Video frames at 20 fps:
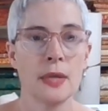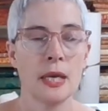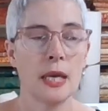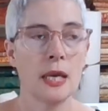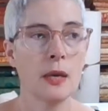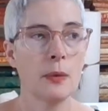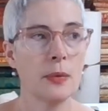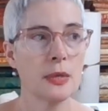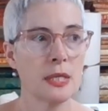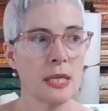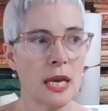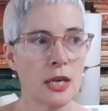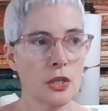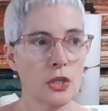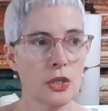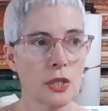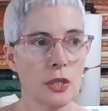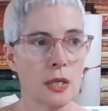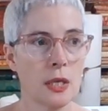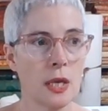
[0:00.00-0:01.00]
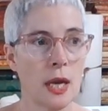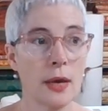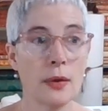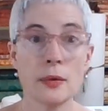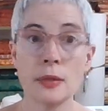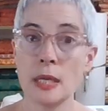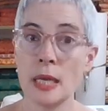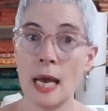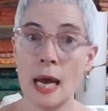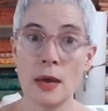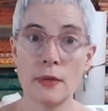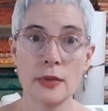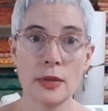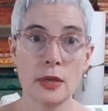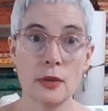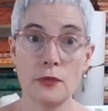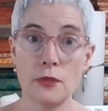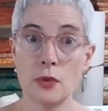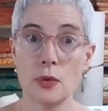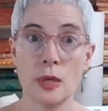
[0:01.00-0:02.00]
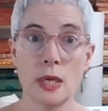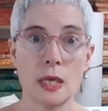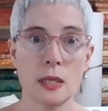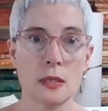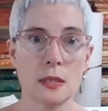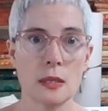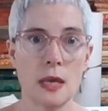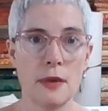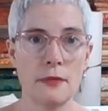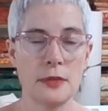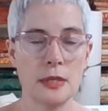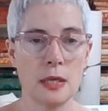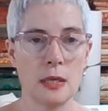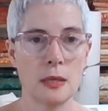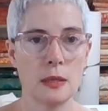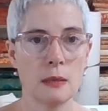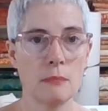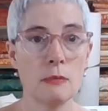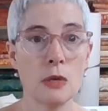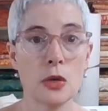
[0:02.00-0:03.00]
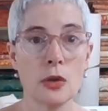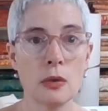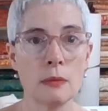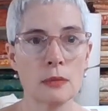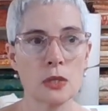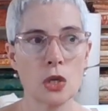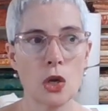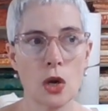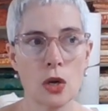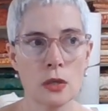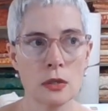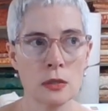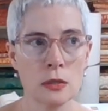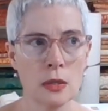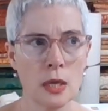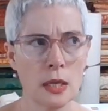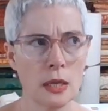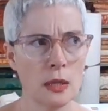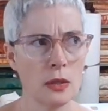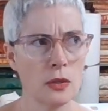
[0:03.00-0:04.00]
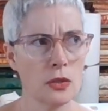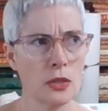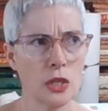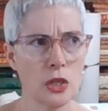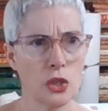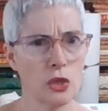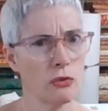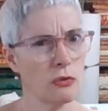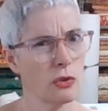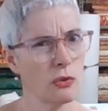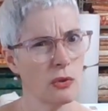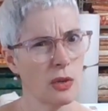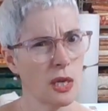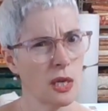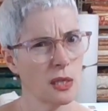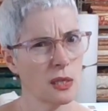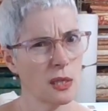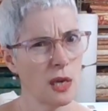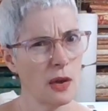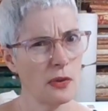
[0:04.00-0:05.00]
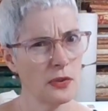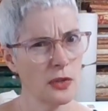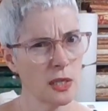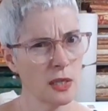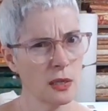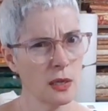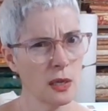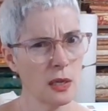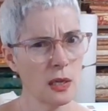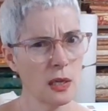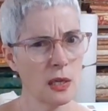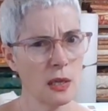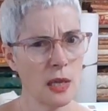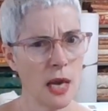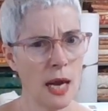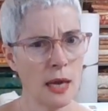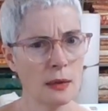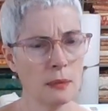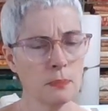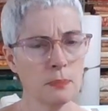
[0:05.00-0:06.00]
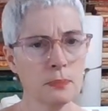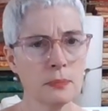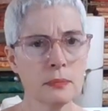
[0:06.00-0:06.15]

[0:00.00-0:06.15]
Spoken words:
It was actually, I only have like a few kits left in it. The Miriam's Garden, I think there's like 2 or 3 kits left in that.